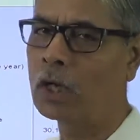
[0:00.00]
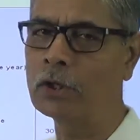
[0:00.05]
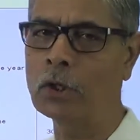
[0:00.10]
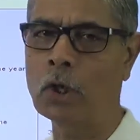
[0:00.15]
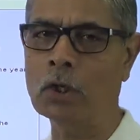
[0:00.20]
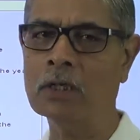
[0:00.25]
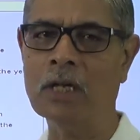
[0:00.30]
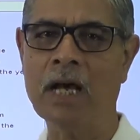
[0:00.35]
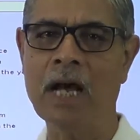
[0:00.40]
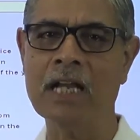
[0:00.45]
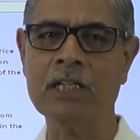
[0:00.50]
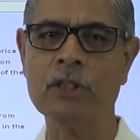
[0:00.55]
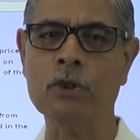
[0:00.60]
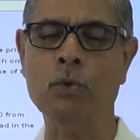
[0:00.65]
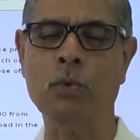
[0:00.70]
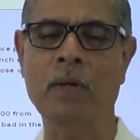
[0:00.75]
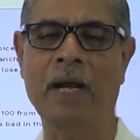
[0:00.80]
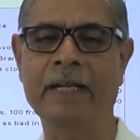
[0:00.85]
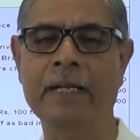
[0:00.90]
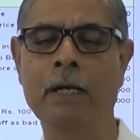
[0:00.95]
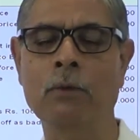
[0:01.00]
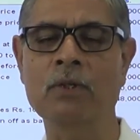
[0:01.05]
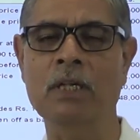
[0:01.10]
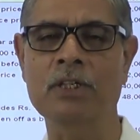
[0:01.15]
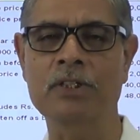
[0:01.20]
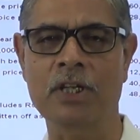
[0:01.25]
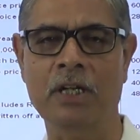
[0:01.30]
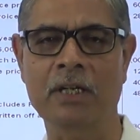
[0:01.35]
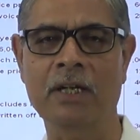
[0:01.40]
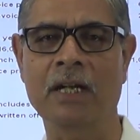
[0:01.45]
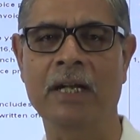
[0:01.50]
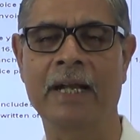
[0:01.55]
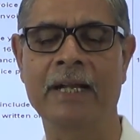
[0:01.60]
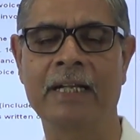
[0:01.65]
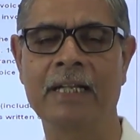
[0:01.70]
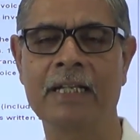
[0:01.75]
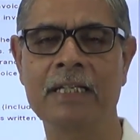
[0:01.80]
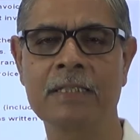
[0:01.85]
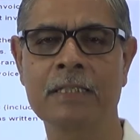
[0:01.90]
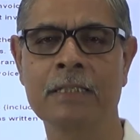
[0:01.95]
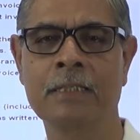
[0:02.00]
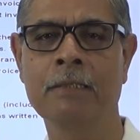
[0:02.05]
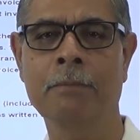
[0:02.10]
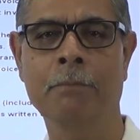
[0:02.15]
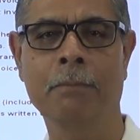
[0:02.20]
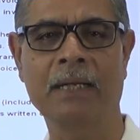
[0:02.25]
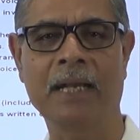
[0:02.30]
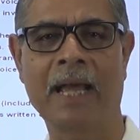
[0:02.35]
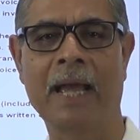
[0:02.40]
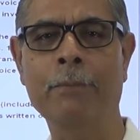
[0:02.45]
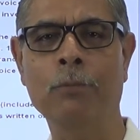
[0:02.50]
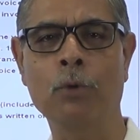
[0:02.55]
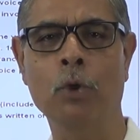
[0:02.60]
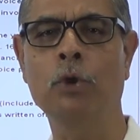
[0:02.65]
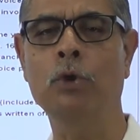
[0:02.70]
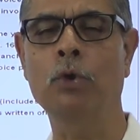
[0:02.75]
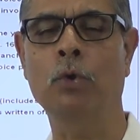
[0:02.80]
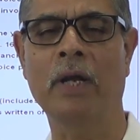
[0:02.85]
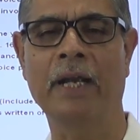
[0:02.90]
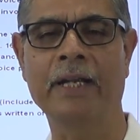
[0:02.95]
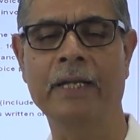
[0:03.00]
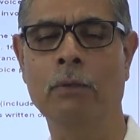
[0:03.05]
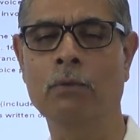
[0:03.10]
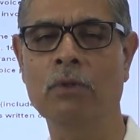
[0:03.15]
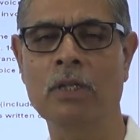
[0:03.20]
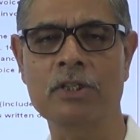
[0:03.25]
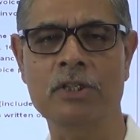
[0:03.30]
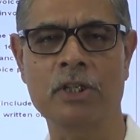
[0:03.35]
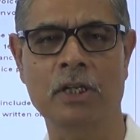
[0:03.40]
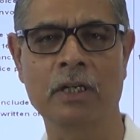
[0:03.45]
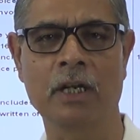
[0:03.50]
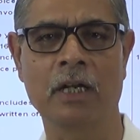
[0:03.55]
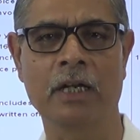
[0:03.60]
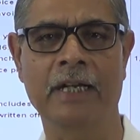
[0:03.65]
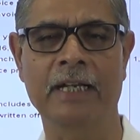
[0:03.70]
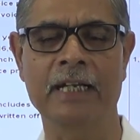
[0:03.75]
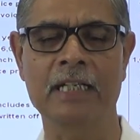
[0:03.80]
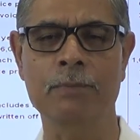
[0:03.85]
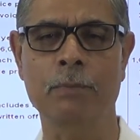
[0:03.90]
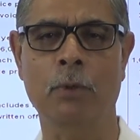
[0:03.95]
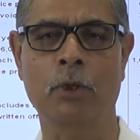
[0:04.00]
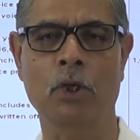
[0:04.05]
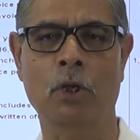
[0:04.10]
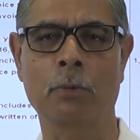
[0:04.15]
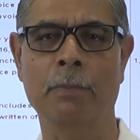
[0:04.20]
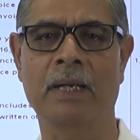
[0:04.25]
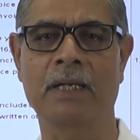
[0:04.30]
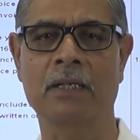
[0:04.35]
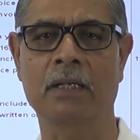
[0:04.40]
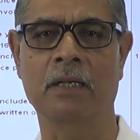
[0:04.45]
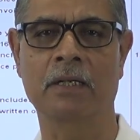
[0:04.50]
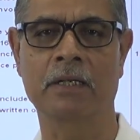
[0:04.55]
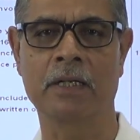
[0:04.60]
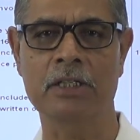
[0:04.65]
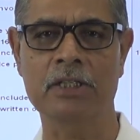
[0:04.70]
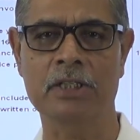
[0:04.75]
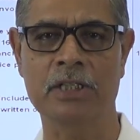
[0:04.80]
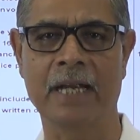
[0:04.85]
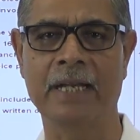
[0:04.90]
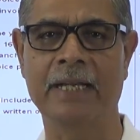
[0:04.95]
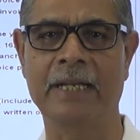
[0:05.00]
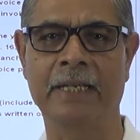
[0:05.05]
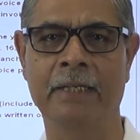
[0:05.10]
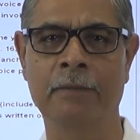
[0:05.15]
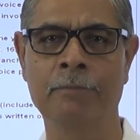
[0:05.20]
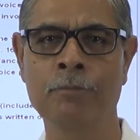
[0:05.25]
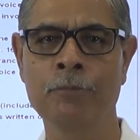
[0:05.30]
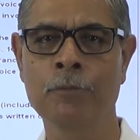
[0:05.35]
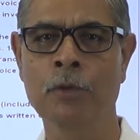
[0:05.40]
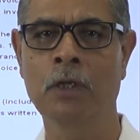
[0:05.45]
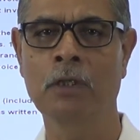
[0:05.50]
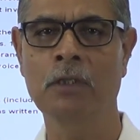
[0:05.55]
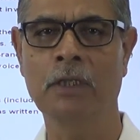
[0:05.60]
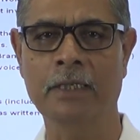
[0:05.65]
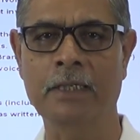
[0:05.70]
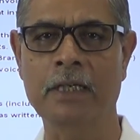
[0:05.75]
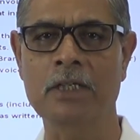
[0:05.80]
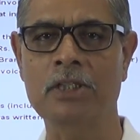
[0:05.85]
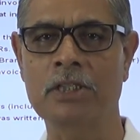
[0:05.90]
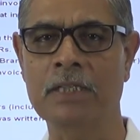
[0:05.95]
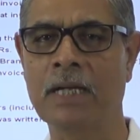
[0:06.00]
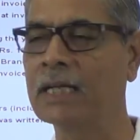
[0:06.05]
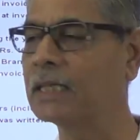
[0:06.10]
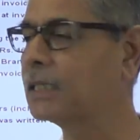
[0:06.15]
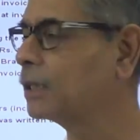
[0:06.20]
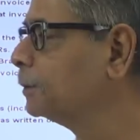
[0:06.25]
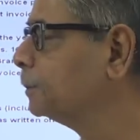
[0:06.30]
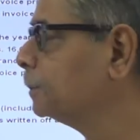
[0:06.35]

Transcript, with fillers: not asked to write down the journal entries, but I am going to write down the journal entries for your better understanding. Let us start.